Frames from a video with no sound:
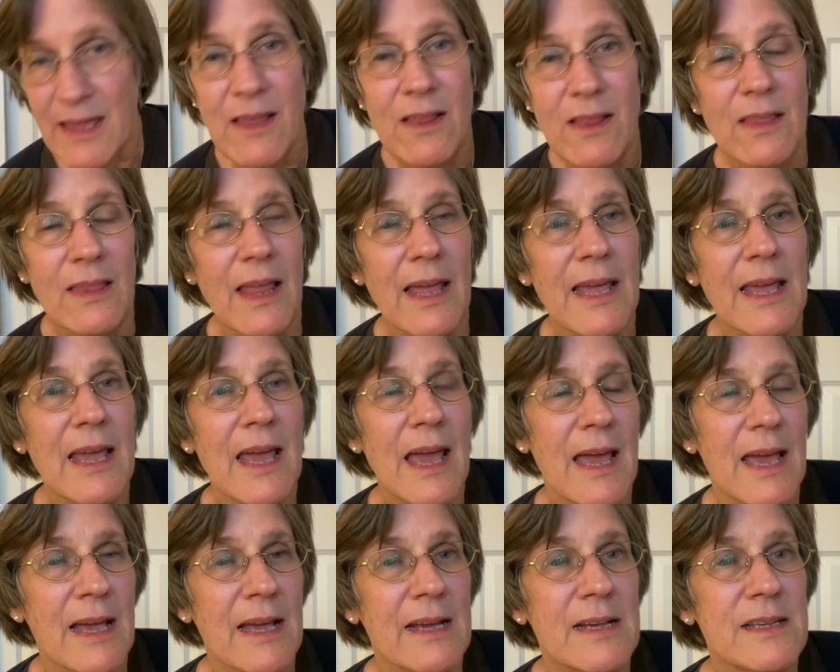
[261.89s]
lay
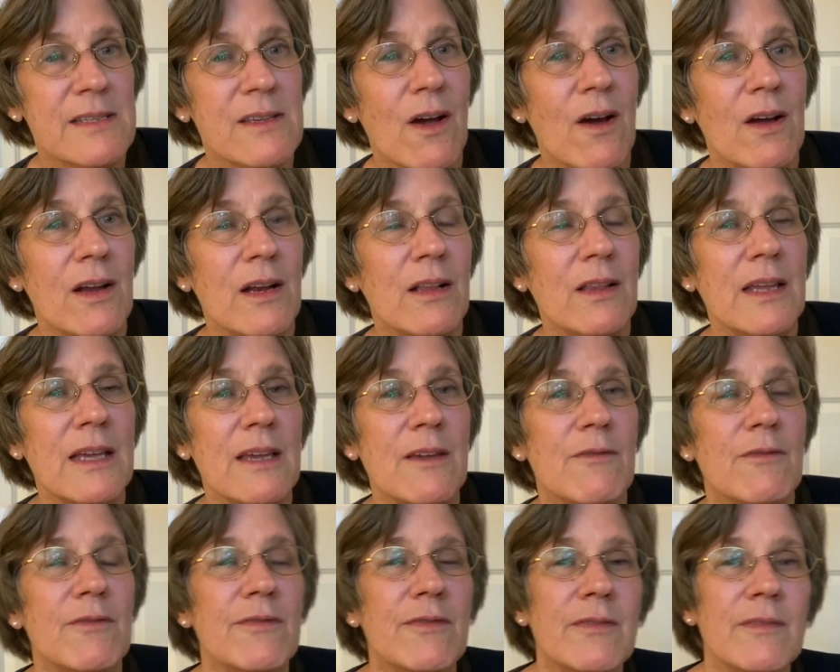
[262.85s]
eggs on a
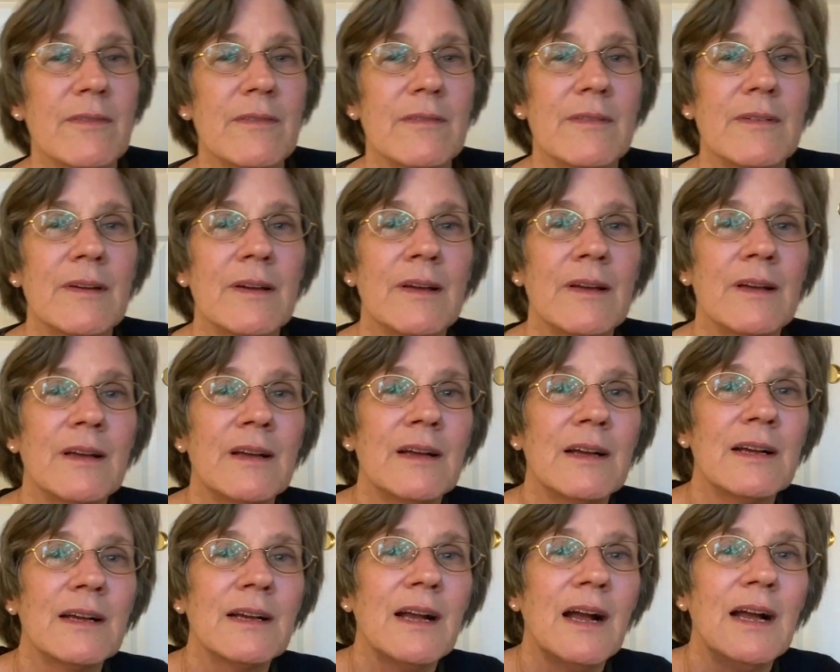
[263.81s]
leaf,
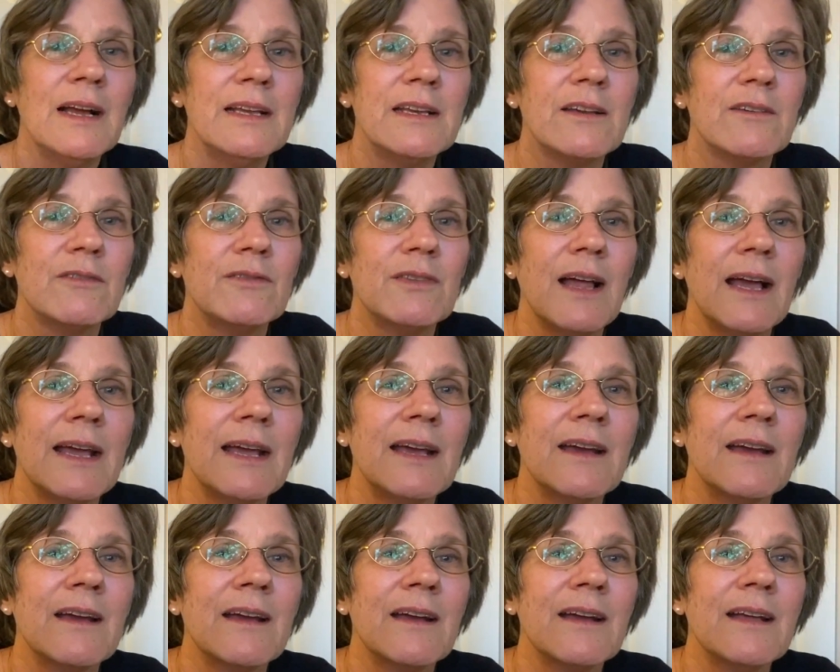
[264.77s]
kind of
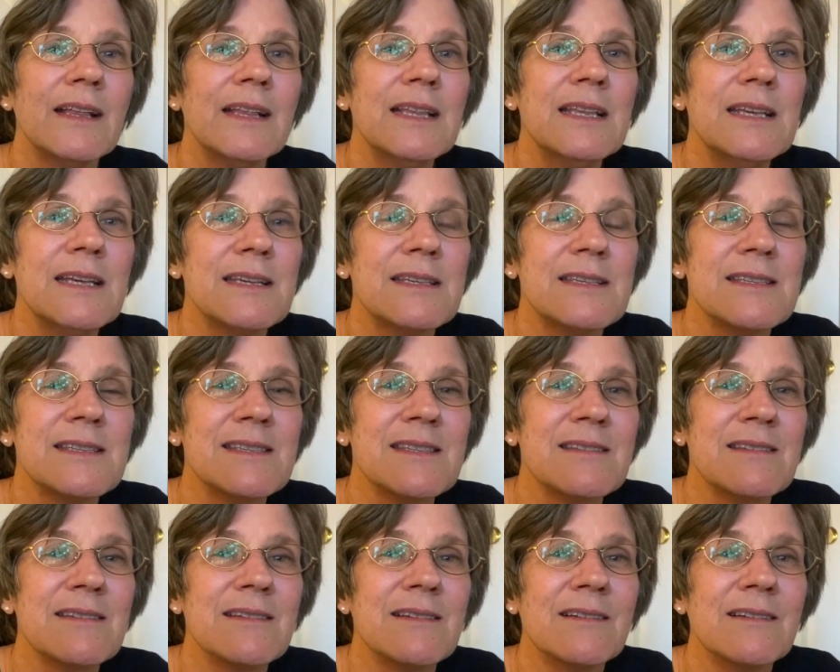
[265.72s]
like this.